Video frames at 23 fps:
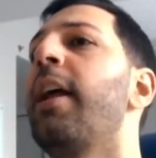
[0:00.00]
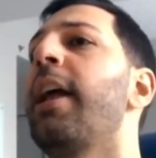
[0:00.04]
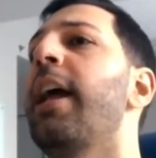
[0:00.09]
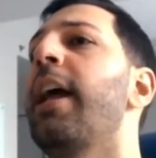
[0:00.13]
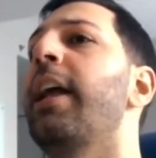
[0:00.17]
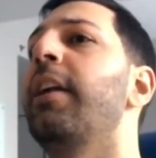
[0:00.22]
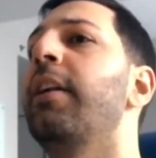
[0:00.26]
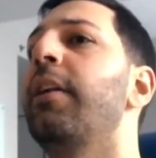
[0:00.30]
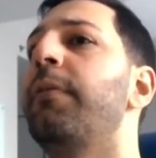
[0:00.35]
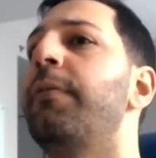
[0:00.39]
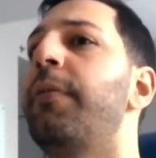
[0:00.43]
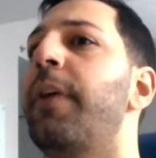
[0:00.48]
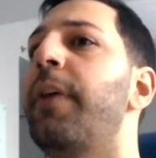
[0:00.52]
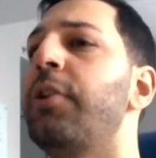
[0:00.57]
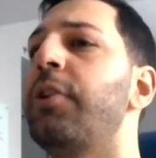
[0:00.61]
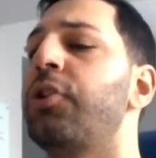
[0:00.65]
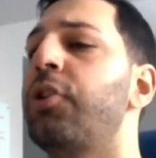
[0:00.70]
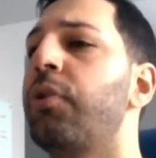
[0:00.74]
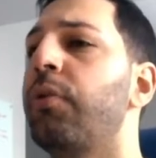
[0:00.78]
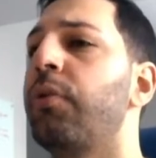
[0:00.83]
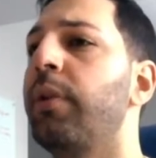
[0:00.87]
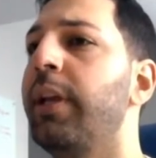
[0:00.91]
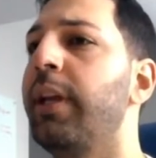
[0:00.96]
and then
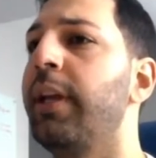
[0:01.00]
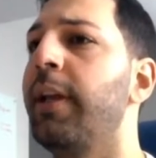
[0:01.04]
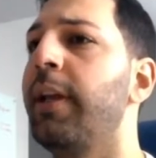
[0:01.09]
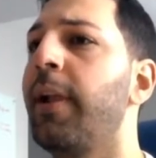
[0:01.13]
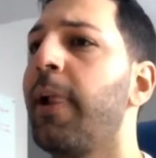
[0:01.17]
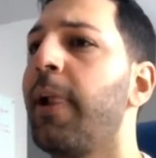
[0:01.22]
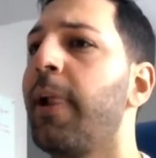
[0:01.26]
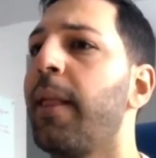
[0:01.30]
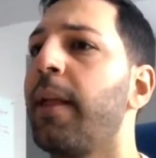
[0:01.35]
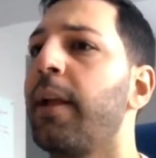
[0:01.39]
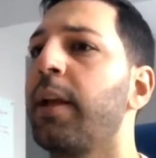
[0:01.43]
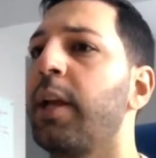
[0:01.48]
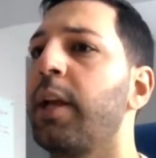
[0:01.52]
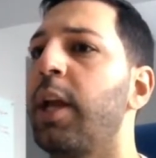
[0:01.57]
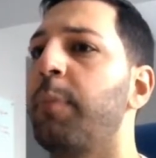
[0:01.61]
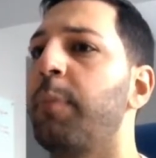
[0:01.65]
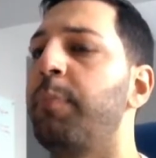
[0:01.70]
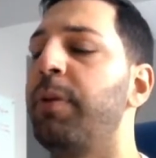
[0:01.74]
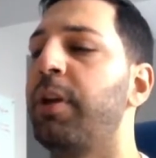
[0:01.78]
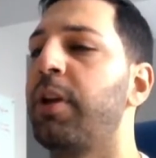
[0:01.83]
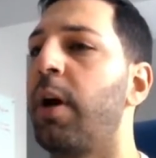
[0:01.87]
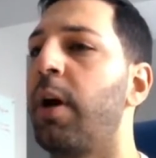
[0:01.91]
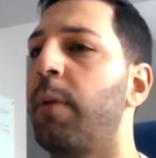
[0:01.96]
eventually
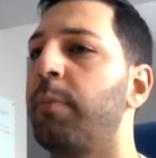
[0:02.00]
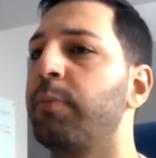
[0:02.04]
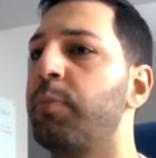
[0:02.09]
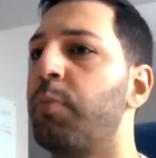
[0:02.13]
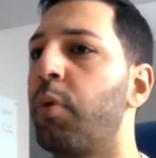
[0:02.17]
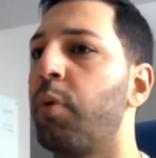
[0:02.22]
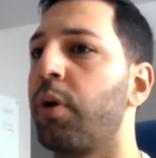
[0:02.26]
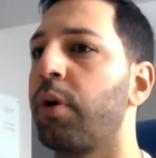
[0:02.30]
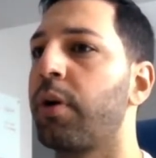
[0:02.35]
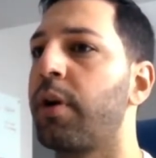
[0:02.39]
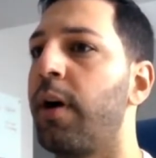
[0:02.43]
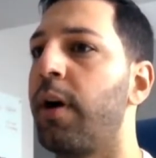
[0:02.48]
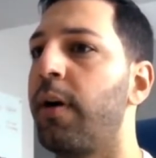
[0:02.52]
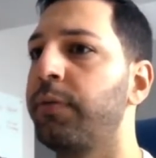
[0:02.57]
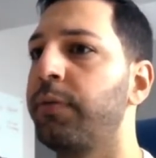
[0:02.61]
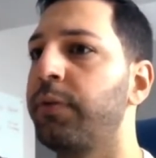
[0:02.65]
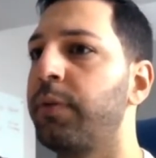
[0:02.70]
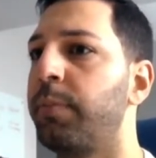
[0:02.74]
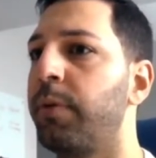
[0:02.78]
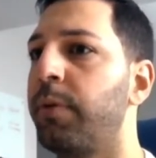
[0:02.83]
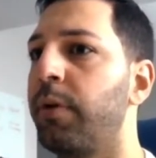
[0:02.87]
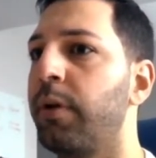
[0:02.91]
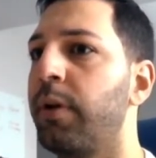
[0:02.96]
it becomes more
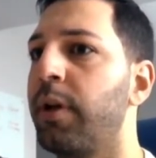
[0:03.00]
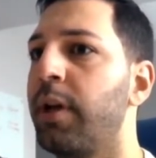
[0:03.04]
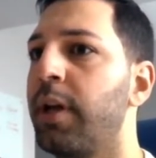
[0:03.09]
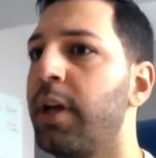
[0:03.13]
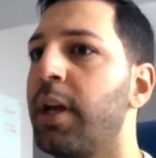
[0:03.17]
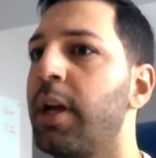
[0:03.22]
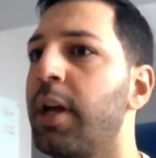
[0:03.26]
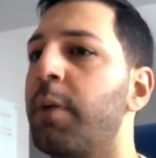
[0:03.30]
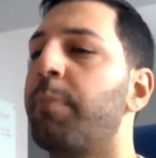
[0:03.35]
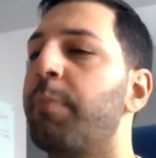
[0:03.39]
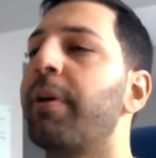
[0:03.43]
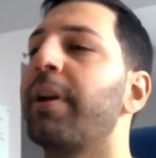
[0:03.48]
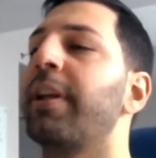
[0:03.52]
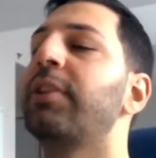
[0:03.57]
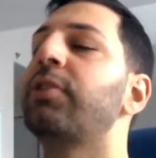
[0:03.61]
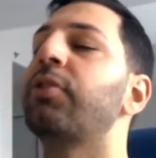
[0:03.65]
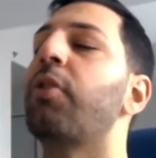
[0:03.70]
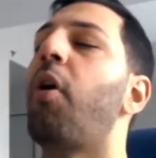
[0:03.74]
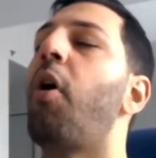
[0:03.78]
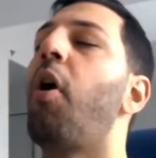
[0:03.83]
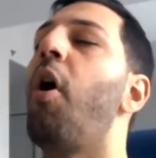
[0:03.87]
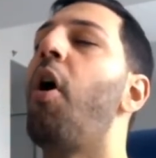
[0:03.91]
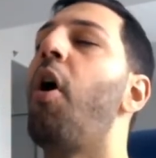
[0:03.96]
comfortable, but it's
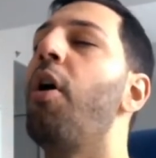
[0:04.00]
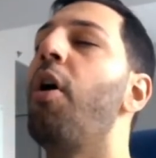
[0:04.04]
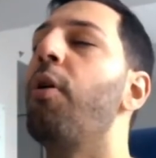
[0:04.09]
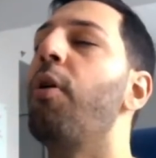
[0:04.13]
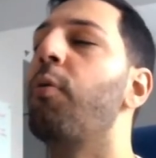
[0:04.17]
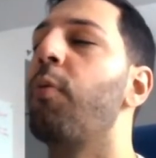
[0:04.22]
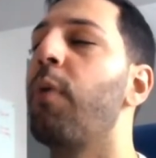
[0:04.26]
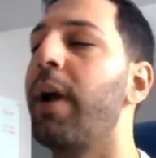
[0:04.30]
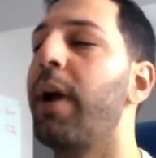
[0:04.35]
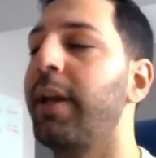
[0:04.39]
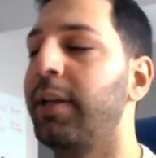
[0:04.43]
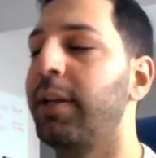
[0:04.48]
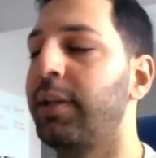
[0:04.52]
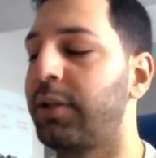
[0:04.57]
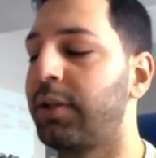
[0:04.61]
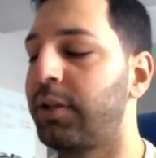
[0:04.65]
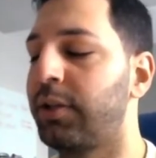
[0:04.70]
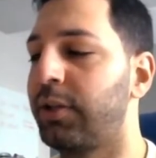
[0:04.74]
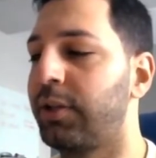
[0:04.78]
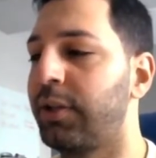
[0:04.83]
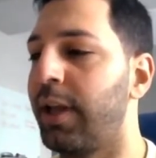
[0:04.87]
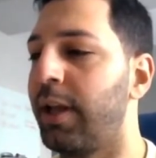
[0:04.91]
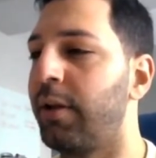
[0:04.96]
always
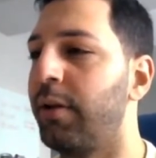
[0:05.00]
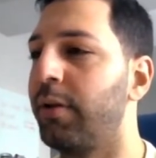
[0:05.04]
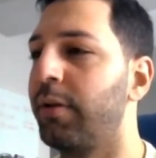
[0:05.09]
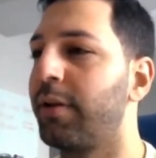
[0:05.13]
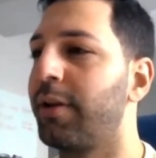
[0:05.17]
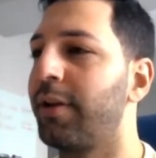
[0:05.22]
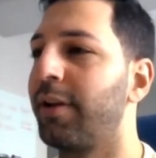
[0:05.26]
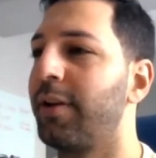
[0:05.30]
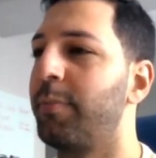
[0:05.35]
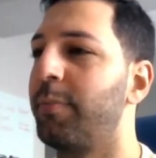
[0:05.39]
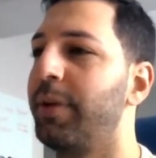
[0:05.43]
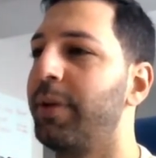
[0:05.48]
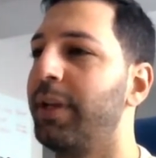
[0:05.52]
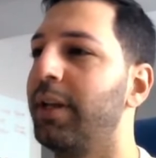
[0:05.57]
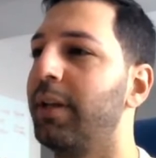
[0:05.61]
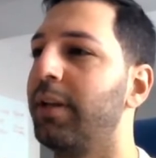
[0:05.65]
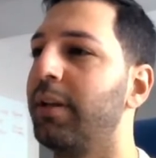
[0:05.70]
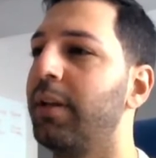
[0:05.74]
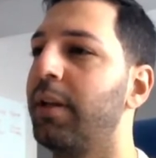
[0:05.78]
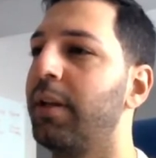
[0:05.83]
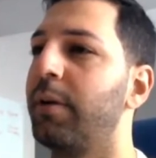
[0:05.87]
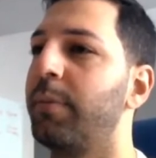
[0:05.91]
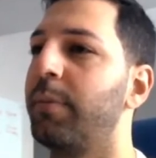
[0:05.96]
still going to be a
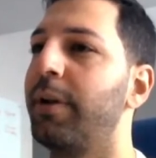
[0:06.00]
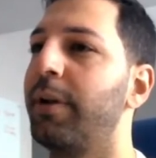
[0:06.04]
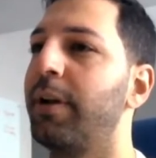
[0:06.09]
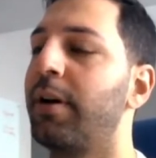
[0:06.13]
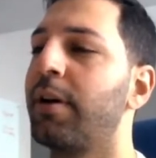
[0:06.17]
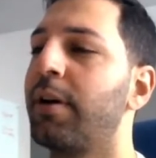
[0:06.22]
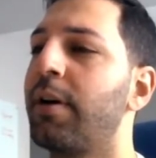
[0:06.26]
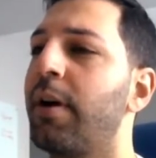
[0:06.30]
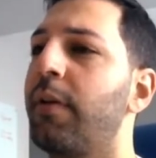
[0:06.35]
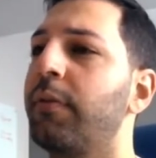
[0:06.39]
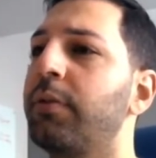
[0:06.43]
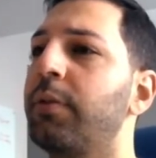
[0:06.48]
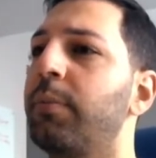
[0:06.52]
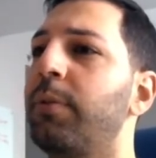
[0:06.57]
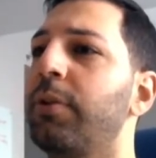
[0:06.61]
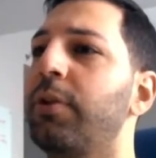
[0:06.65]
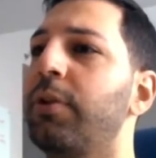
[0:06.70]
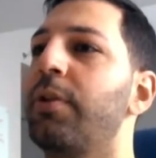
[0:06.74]
little bit uncomfortable.